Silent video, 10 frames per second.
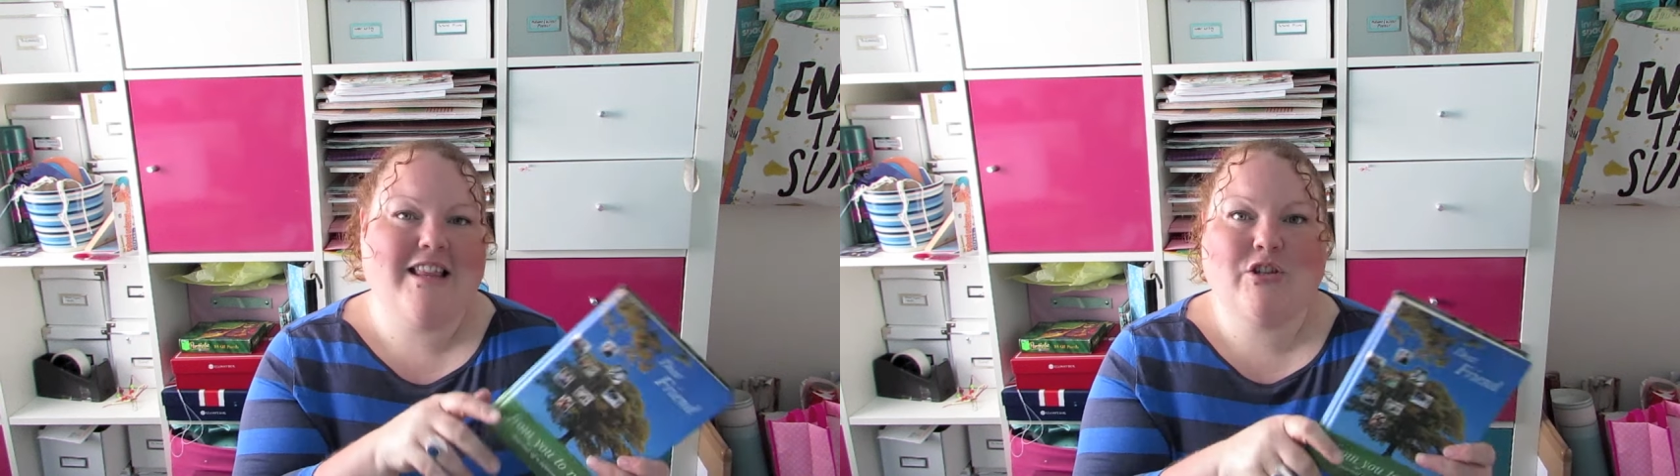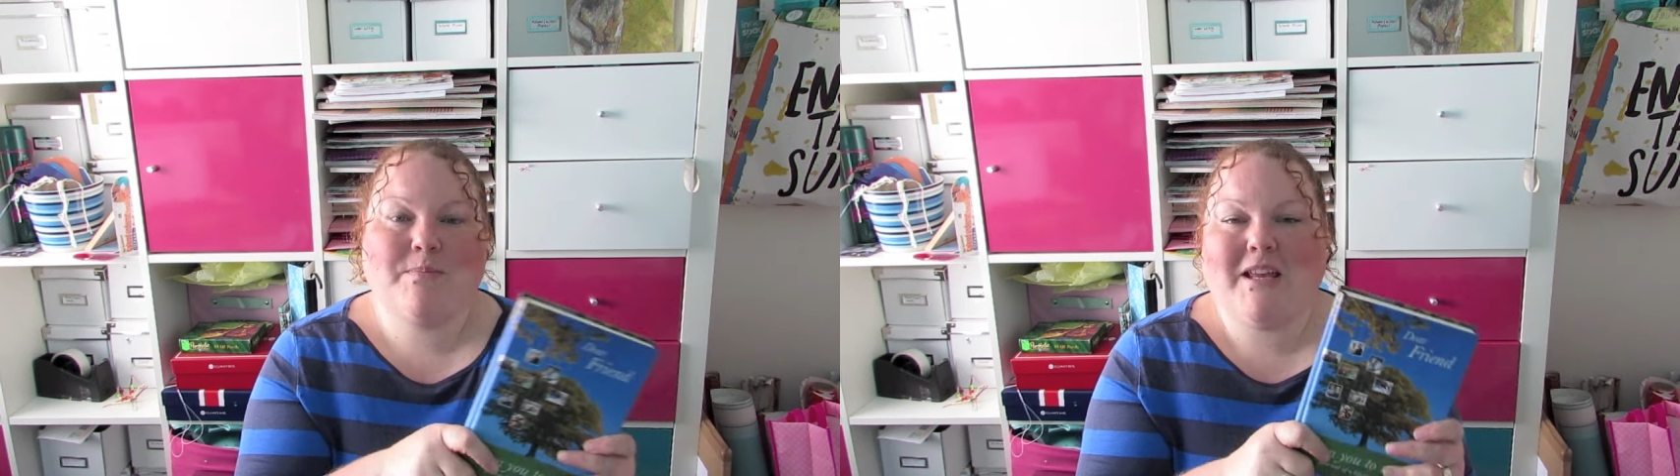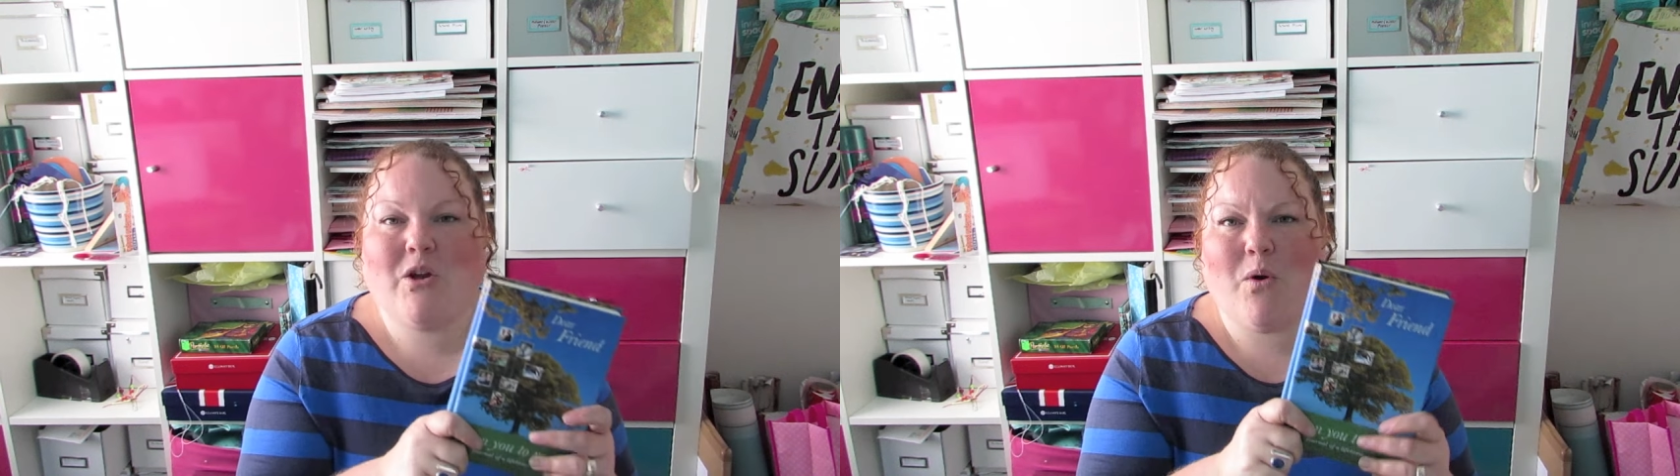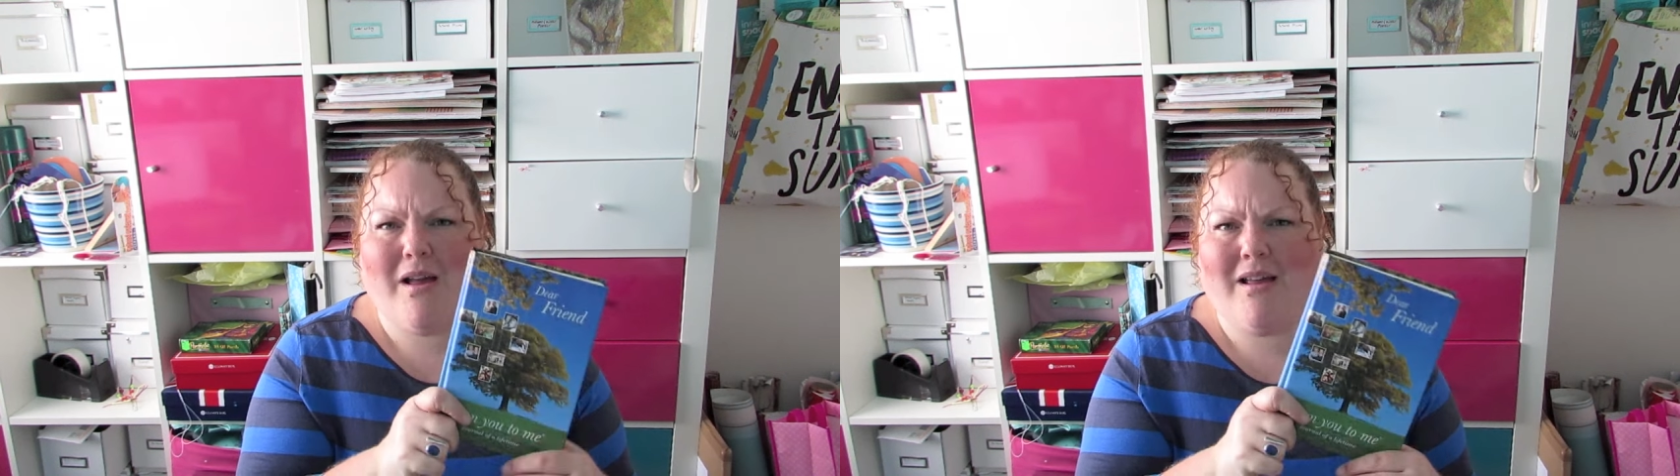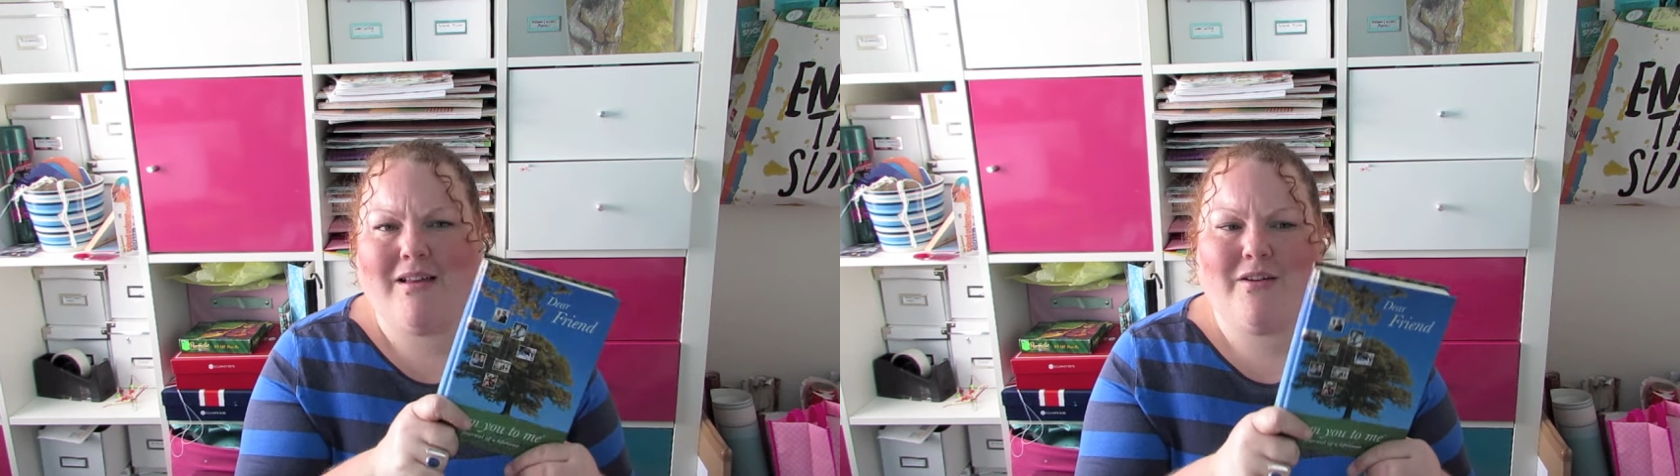this would be
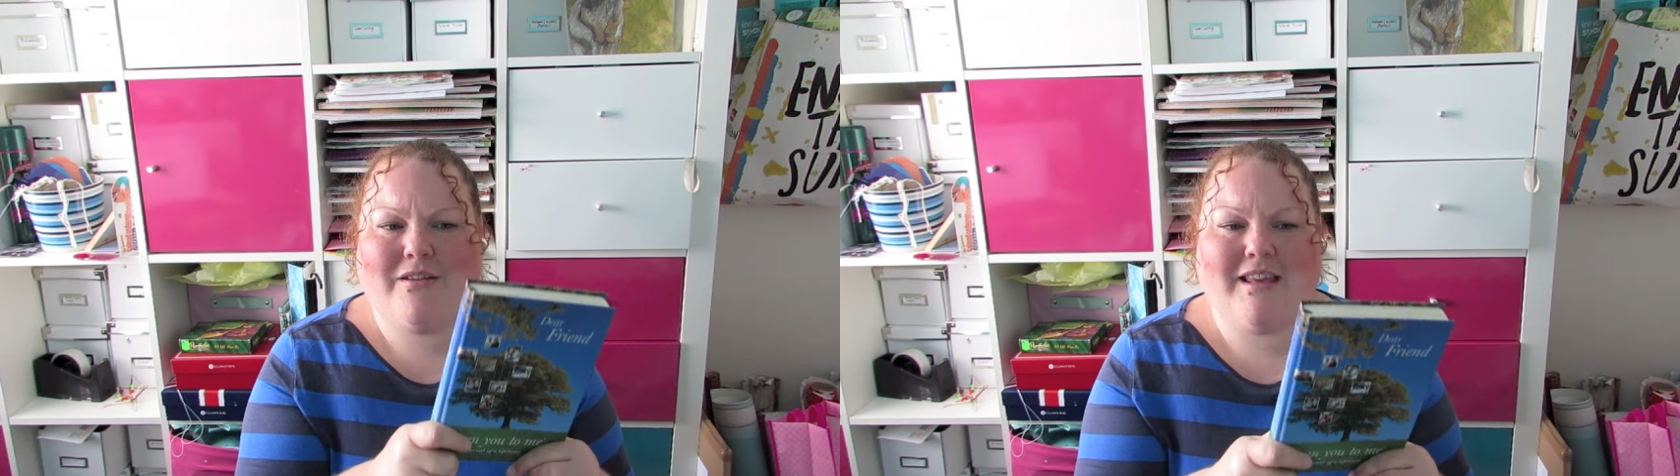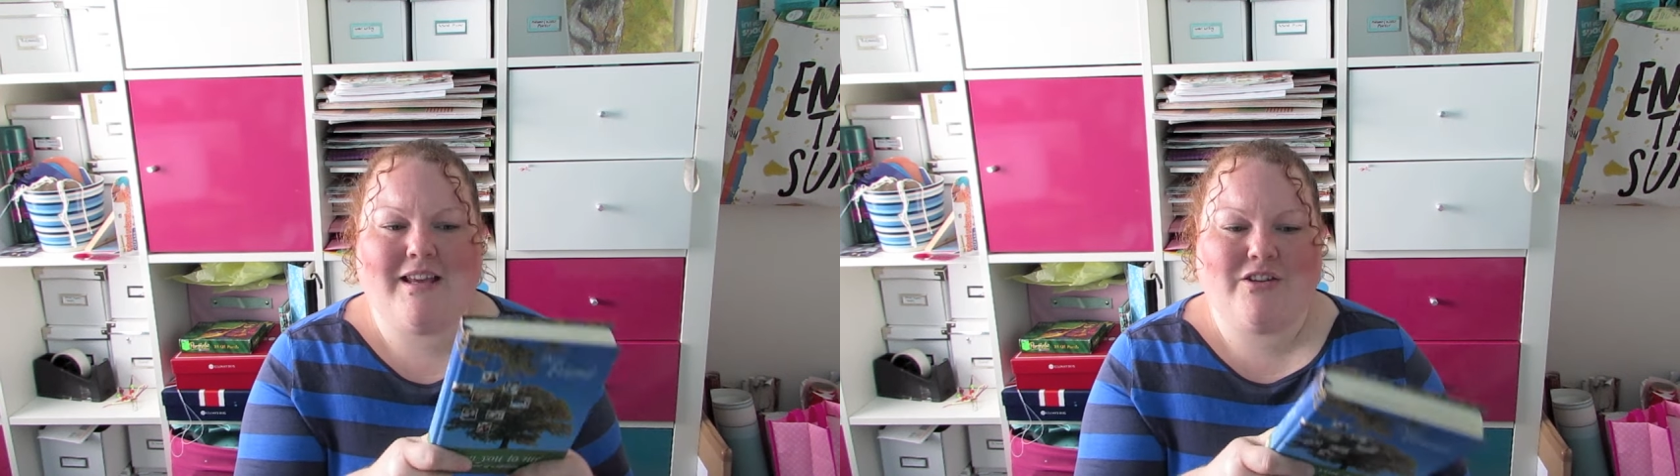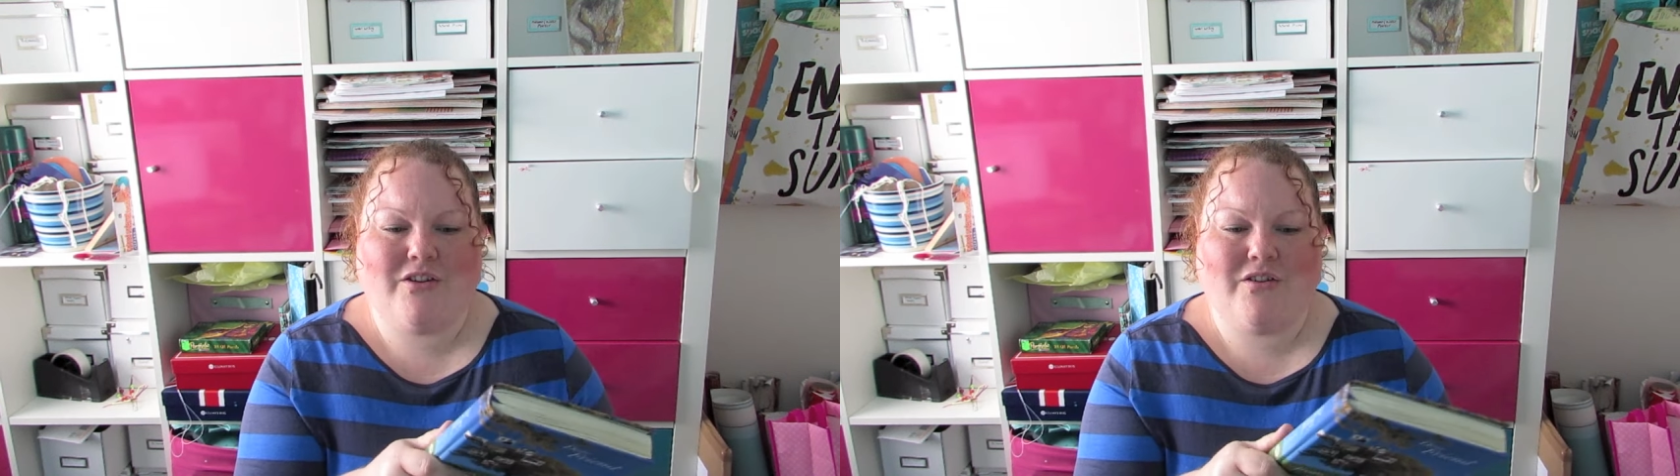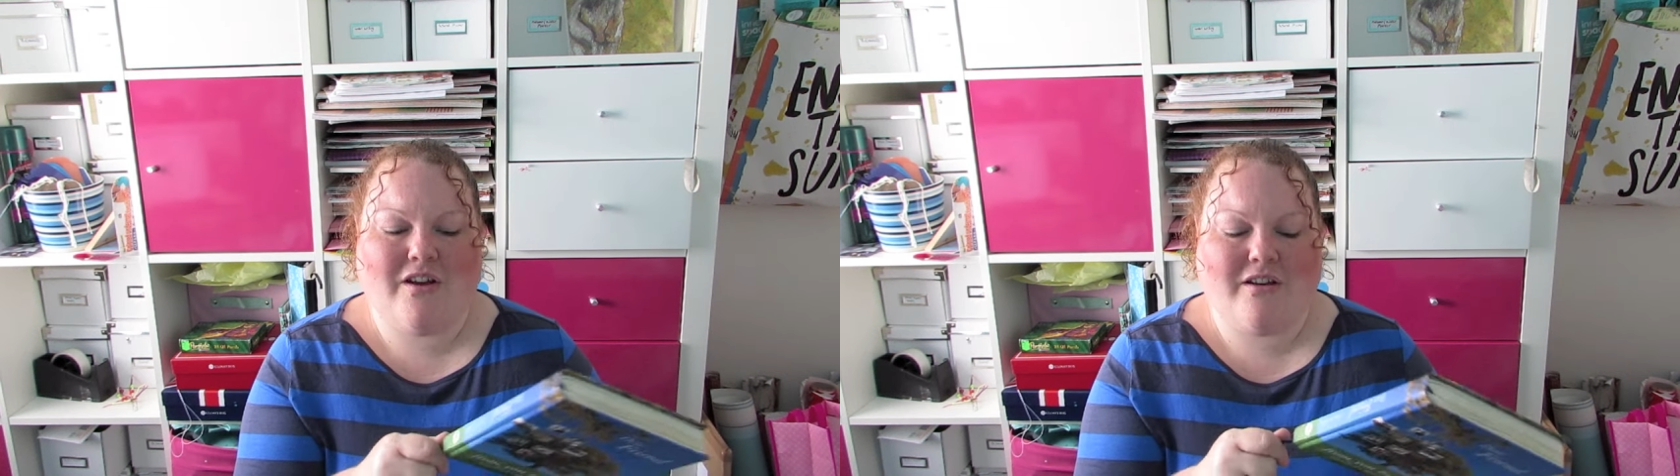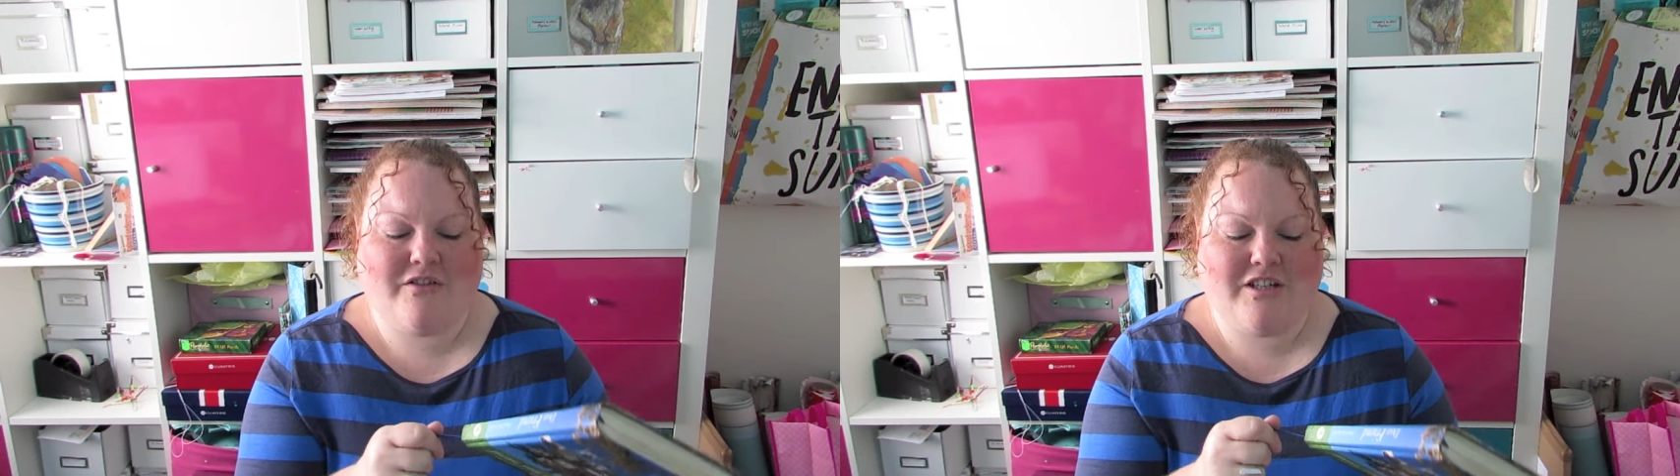quite a good thing to
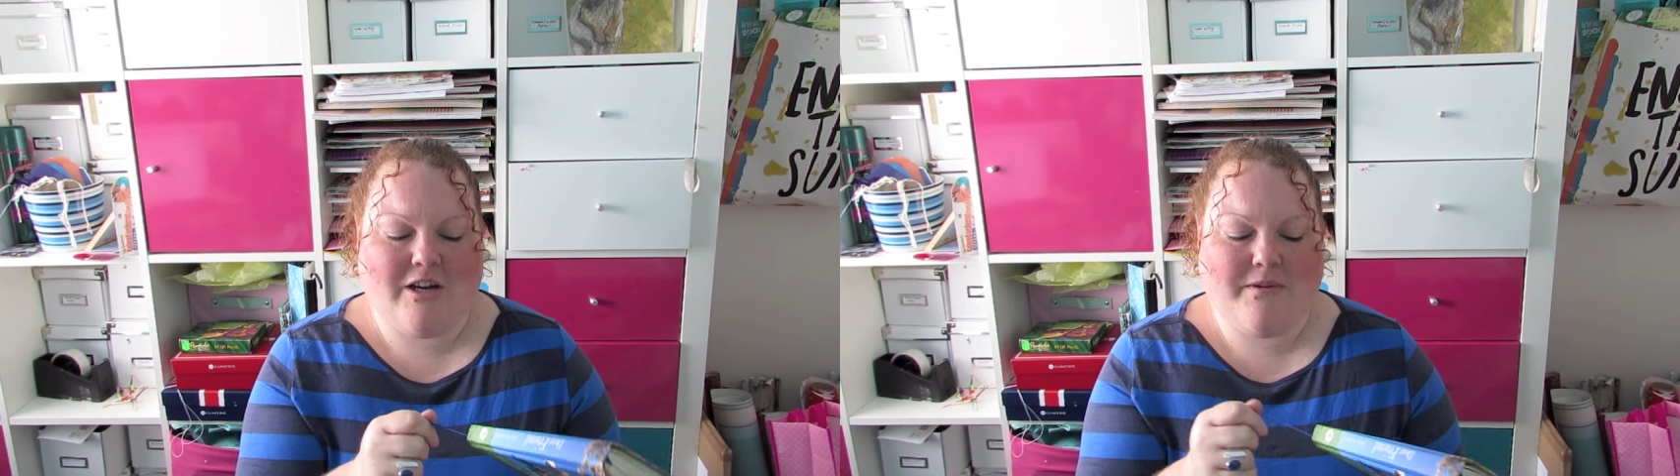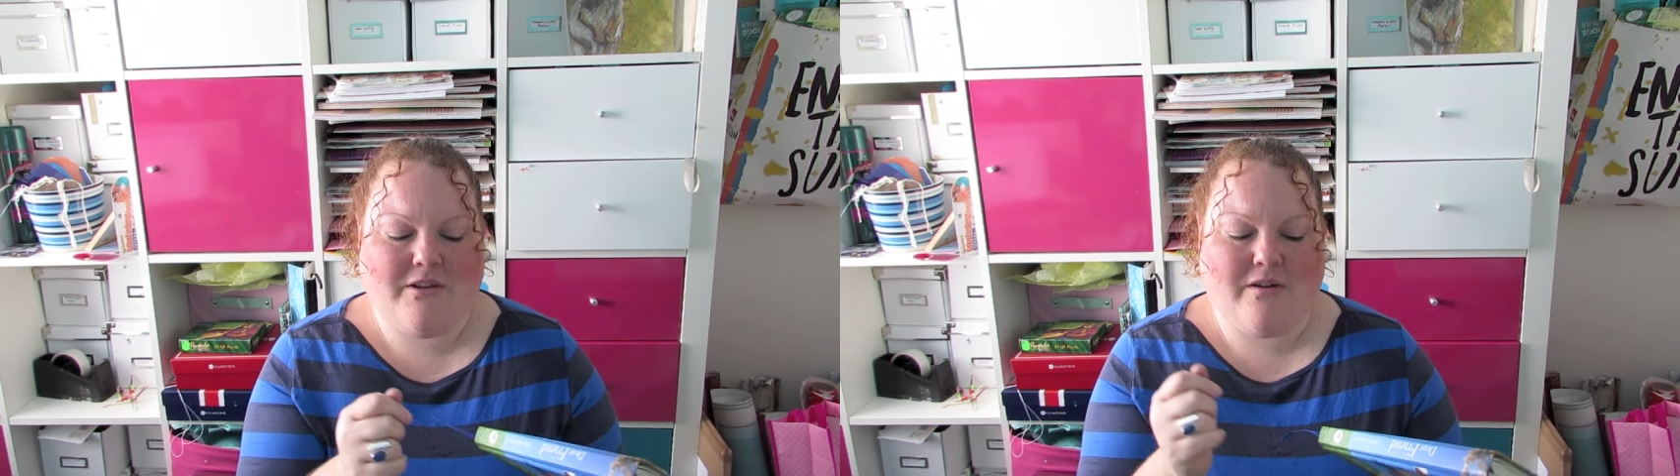kind of share with you